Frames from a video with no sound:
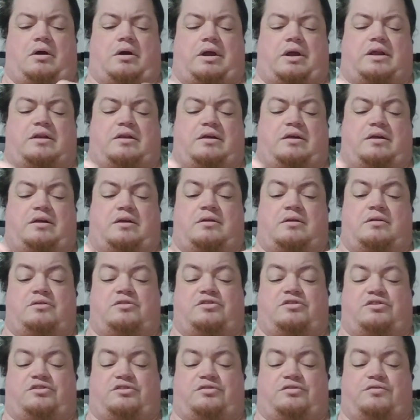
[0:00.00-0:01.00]
Okay. Alright,
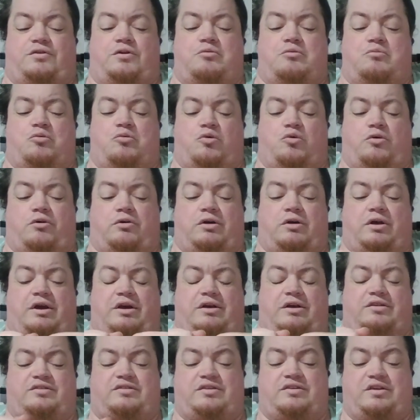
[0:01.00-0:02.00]
just a few
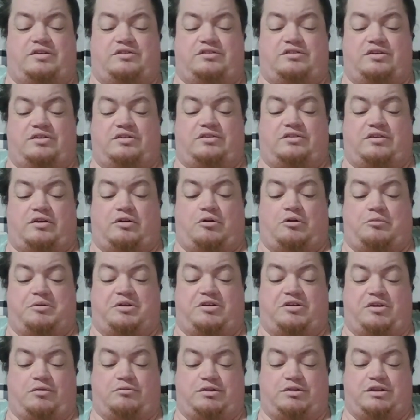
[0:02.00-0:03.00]
more stitches and
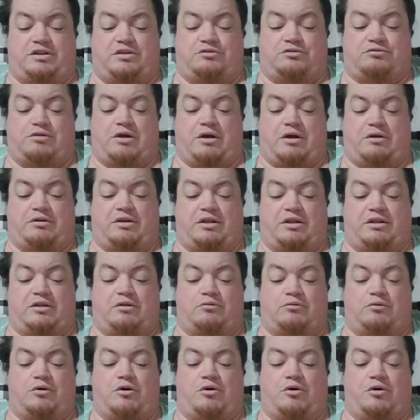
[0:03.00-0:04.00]
I'll be done with this round
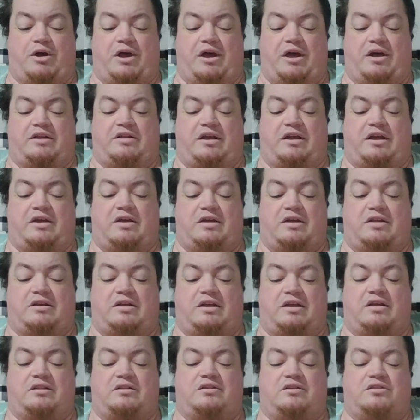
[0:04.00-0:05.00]
and then we'll go ahead
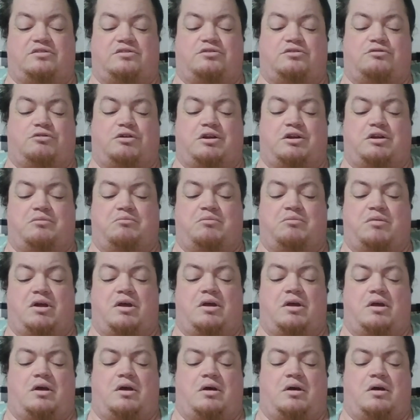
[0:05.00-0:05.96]
and end the stream.